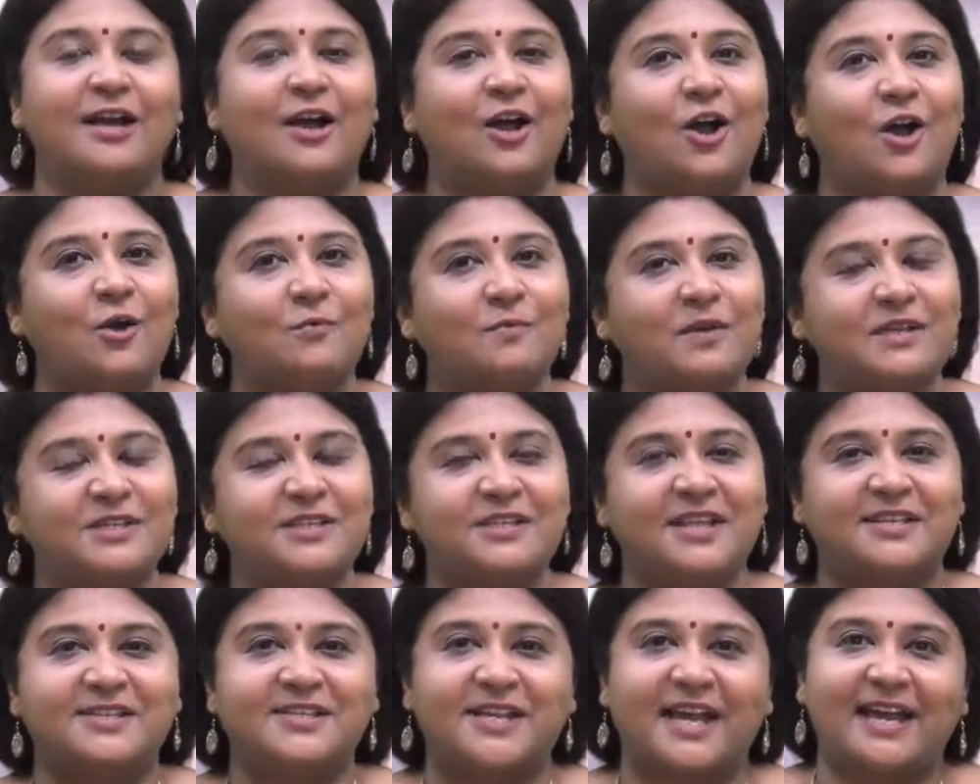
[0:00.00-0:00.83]
how much
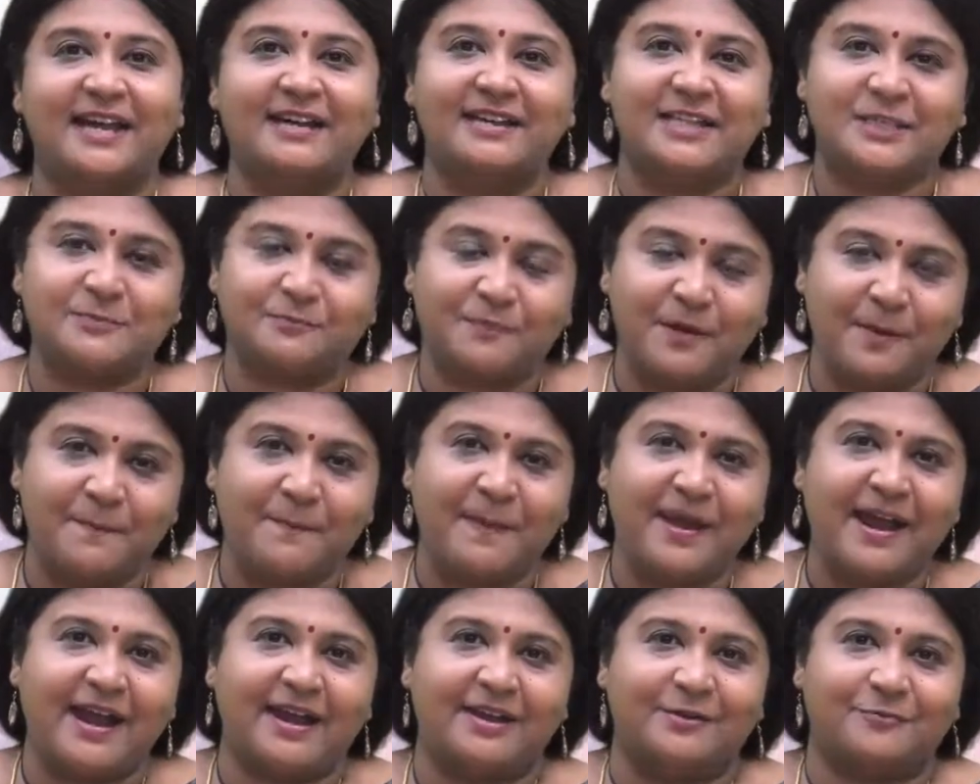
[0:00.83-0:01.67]
the child is
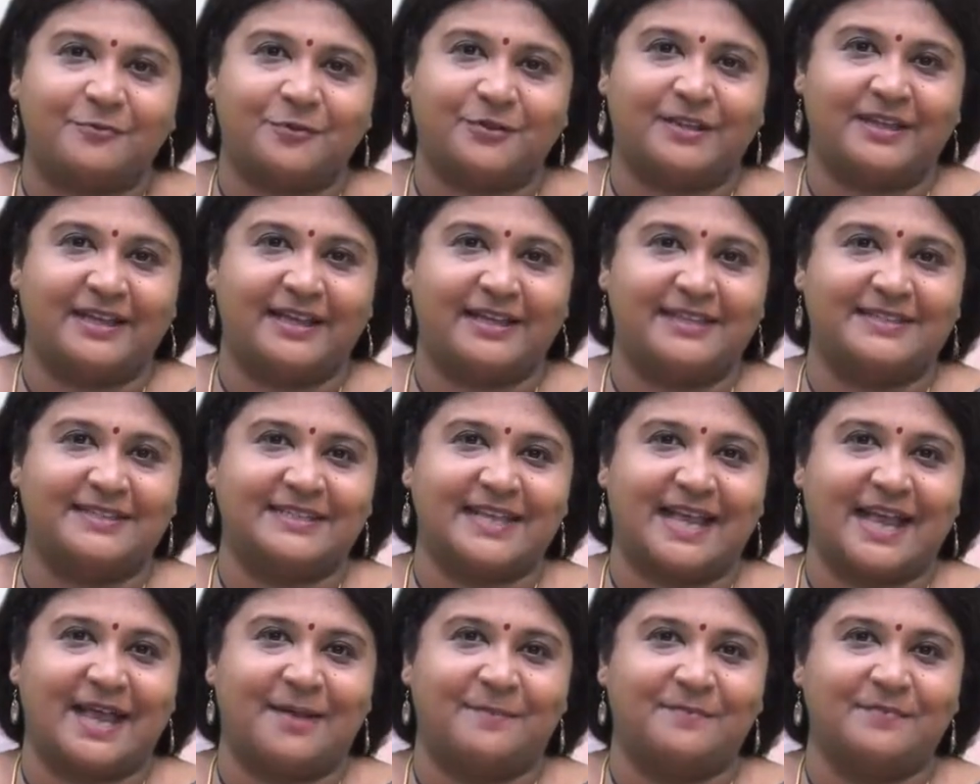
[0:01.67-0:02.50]
prepared for the
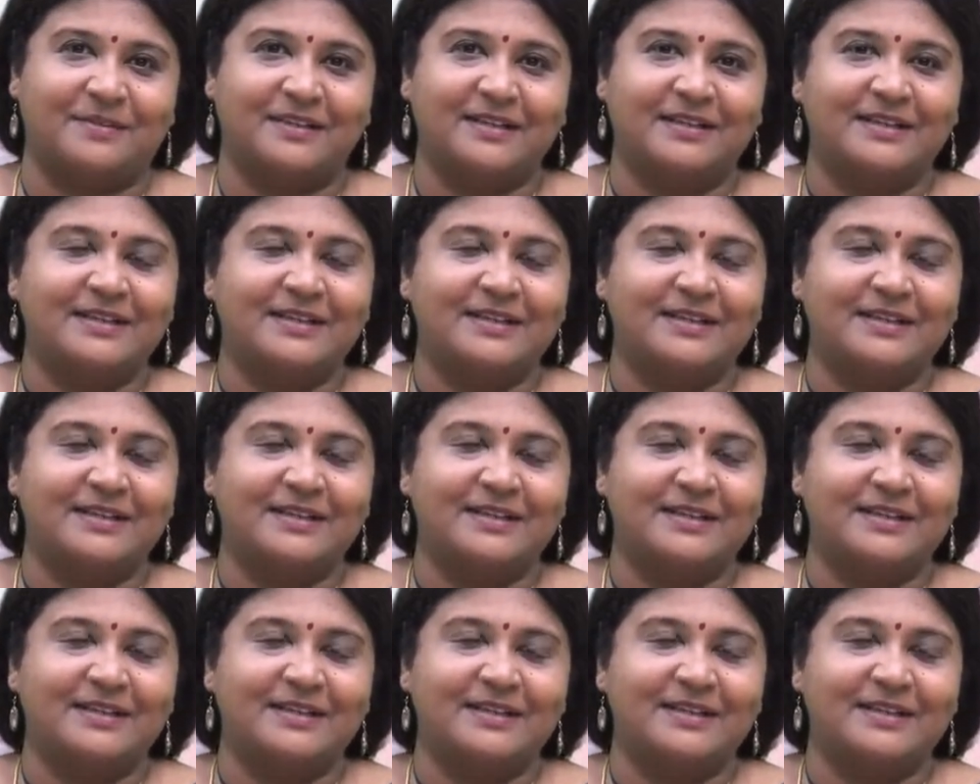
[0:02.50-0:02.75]
exam.